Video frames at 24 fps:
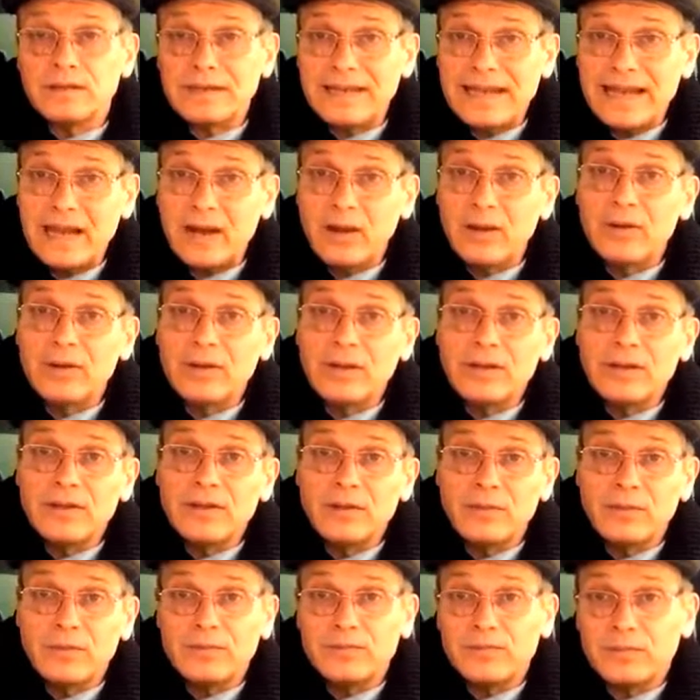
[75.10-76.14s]
now.
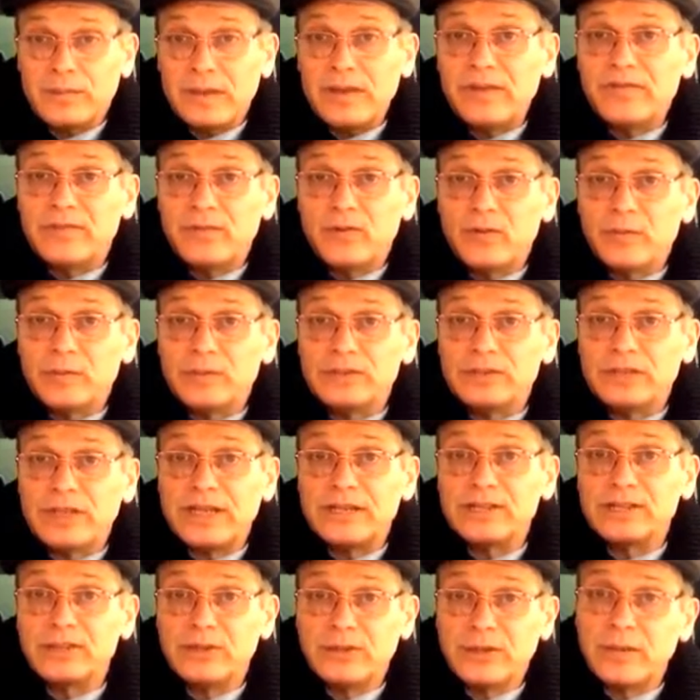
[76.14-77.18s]
You make fewer
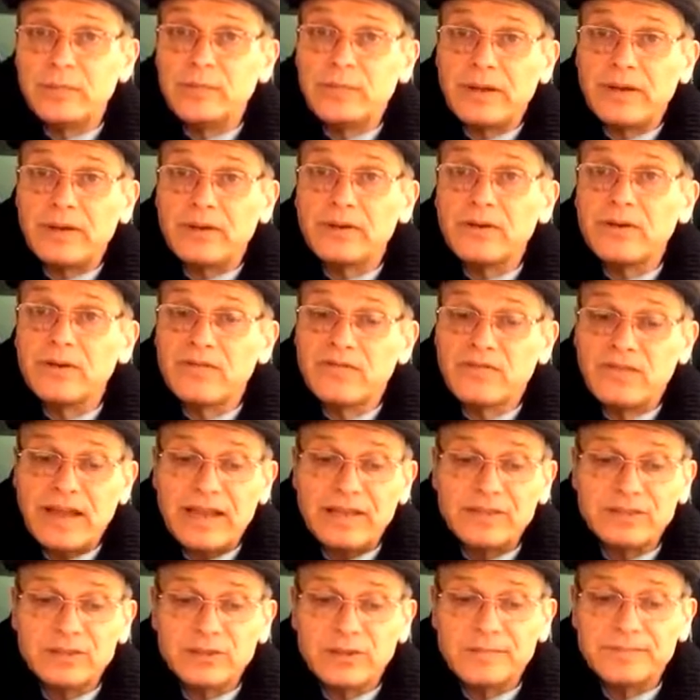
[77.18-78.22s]
mistakes and you get better
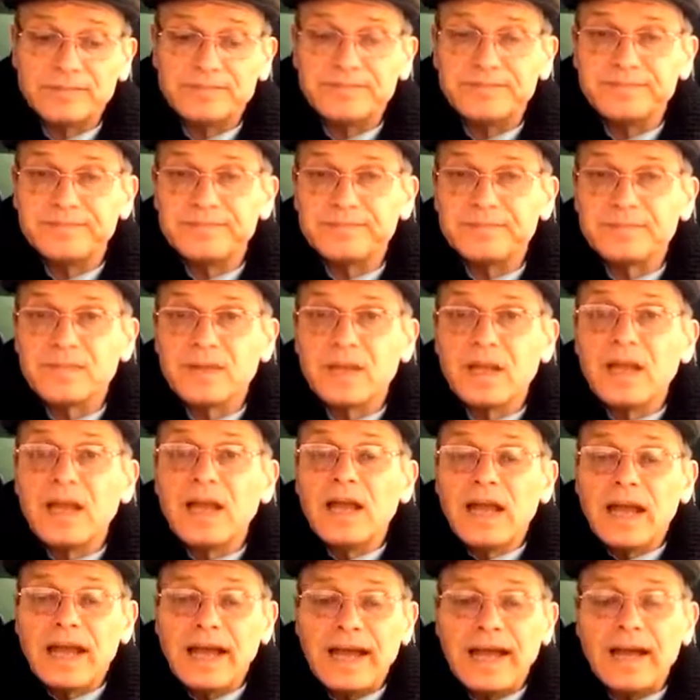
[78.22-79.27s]
faster.
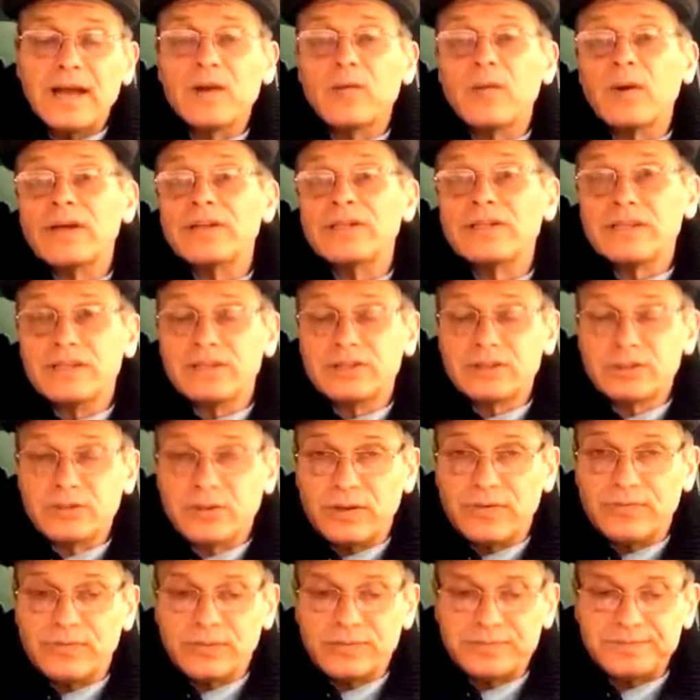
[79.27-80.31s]
How do I teach
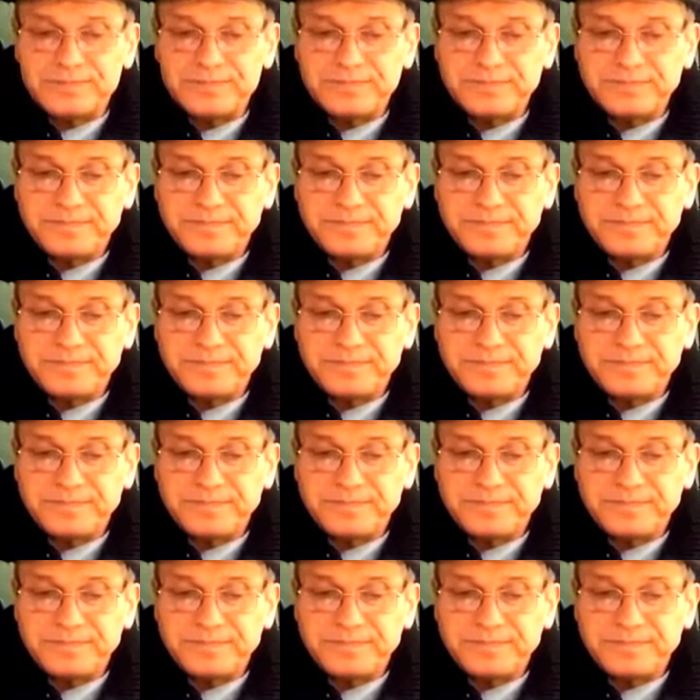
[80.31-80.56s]
TOEFL?